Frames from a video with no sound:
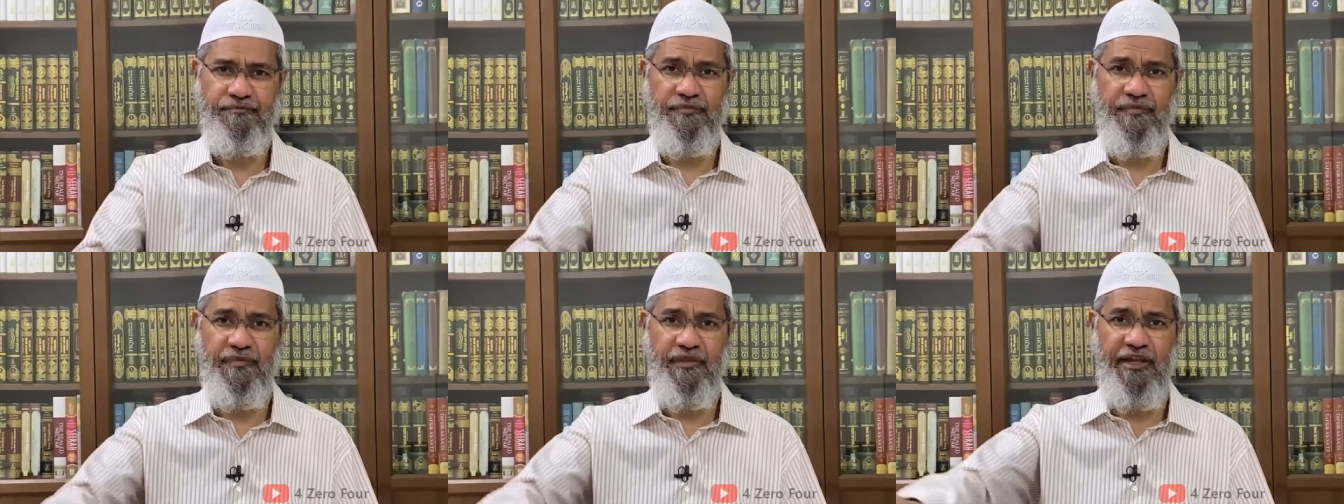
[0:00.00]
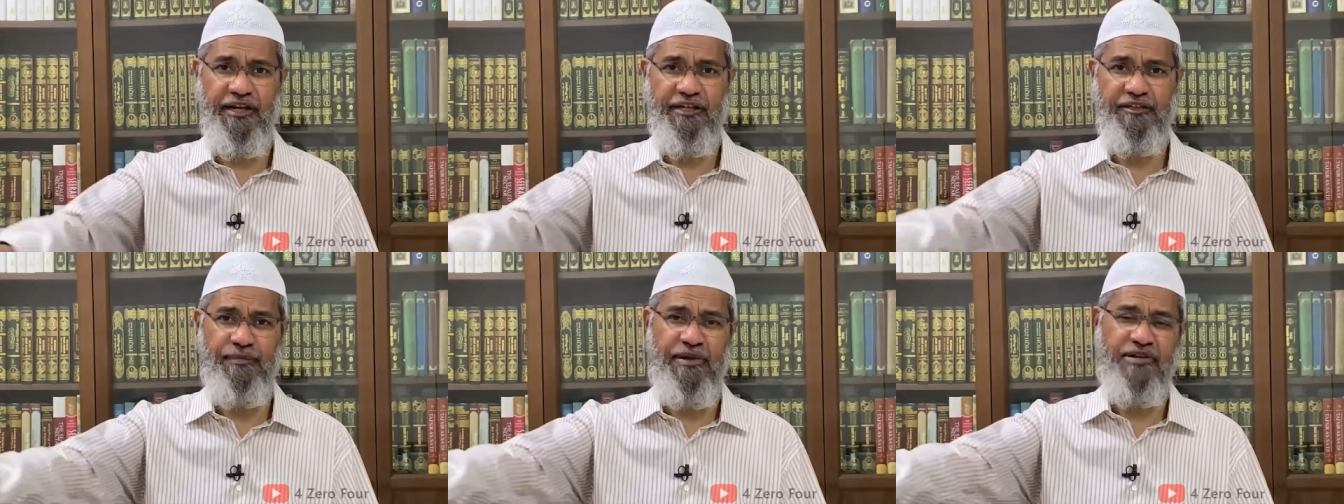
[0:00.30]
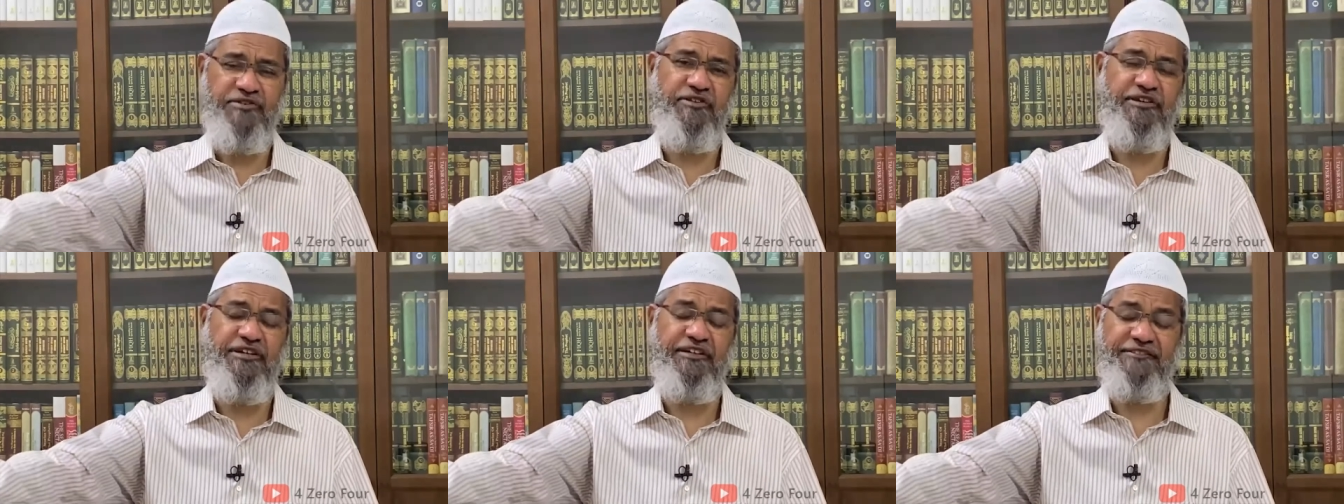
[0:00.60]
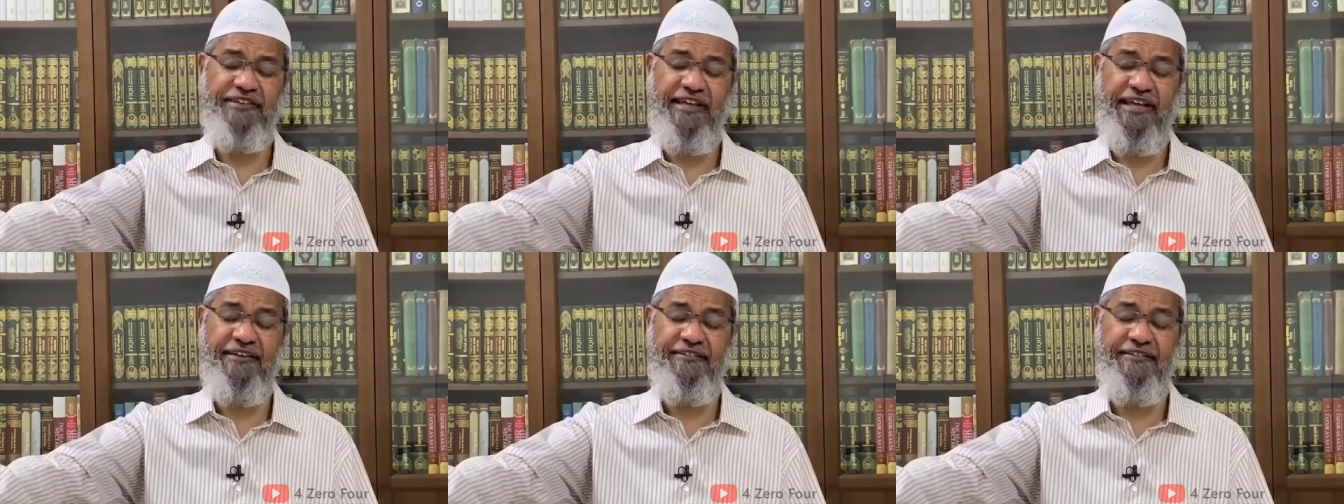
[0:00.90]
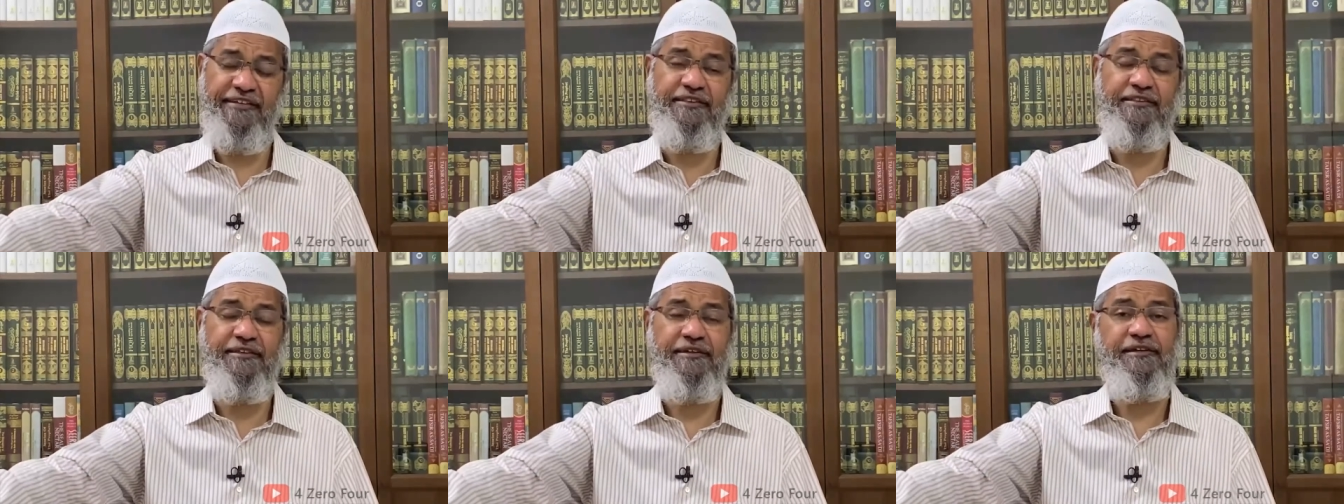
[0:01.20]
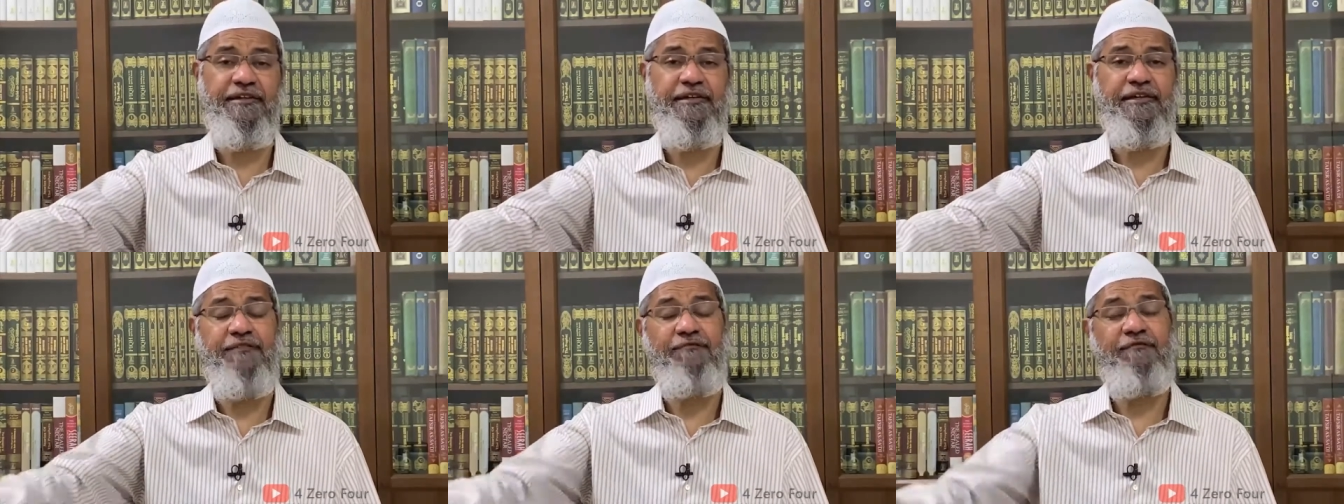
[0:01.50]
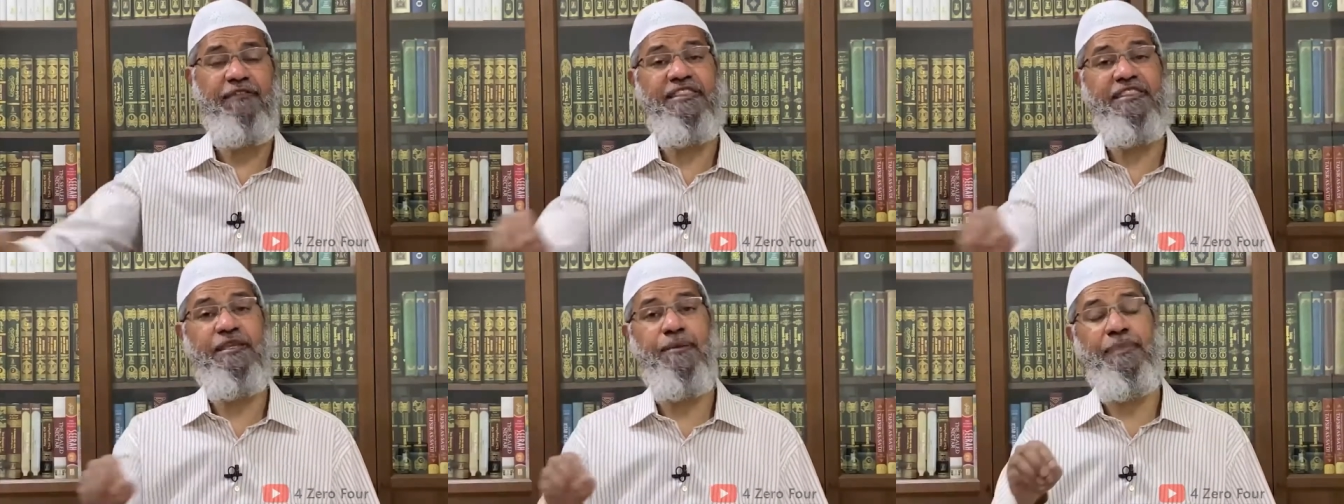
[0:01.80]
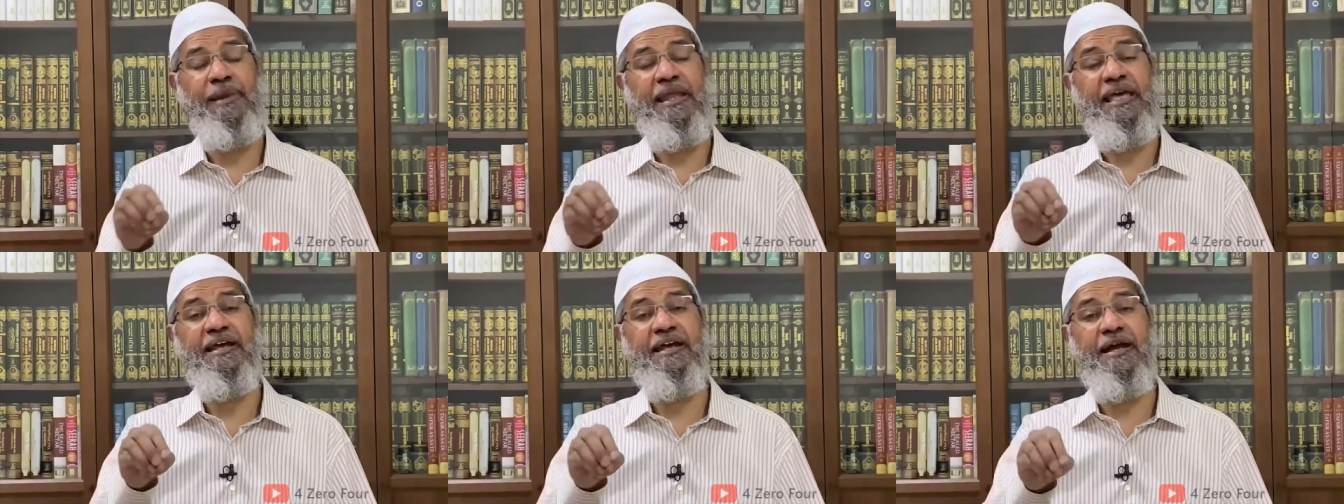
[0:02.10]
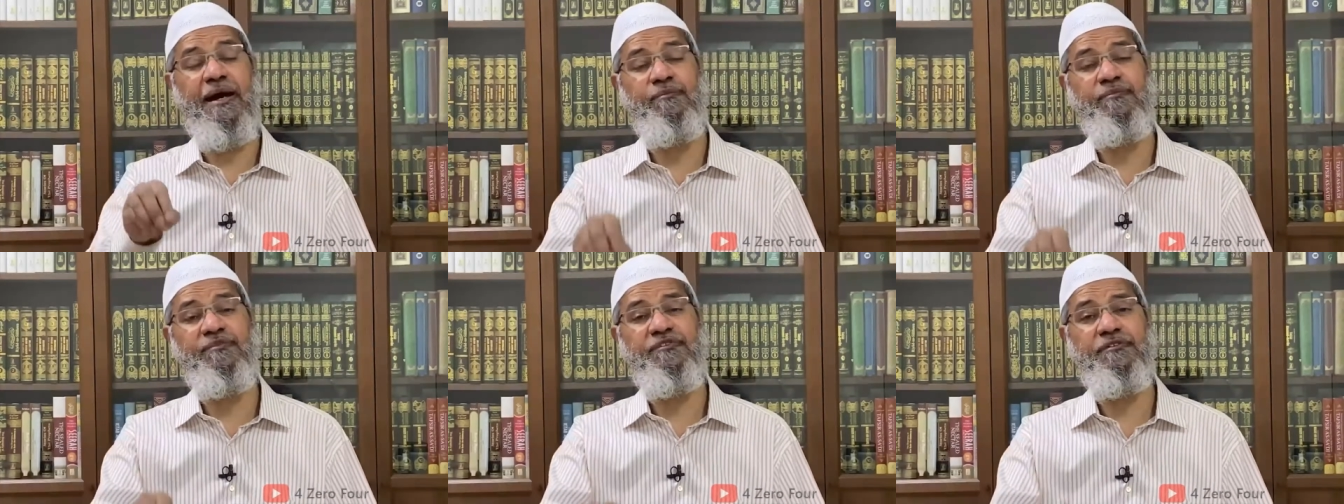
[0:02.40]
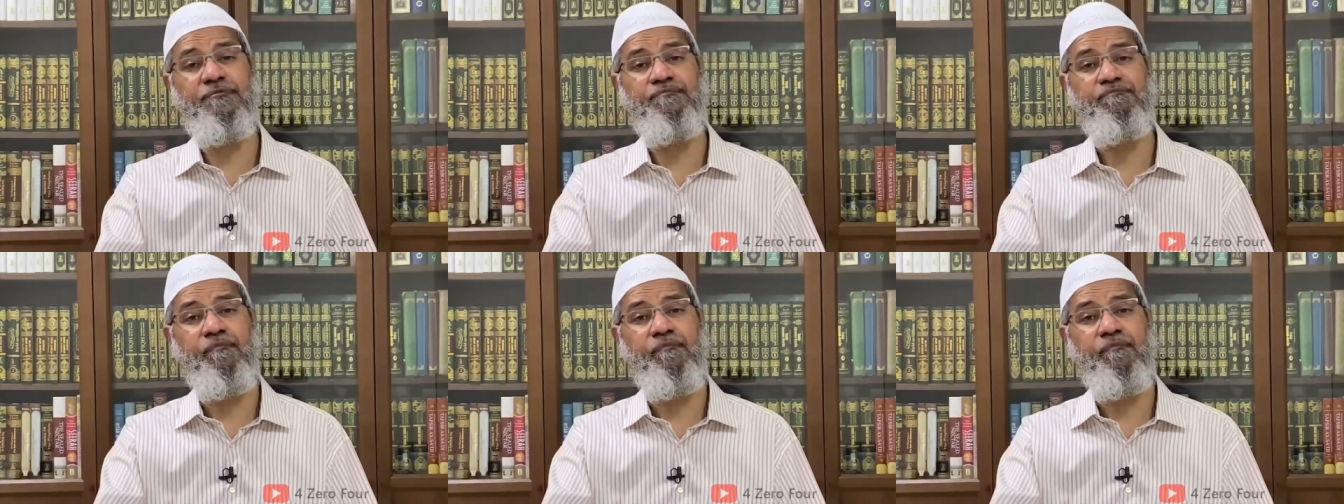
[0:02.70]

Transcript: it's mentioned in the Sahih Hadith, when the plague comes,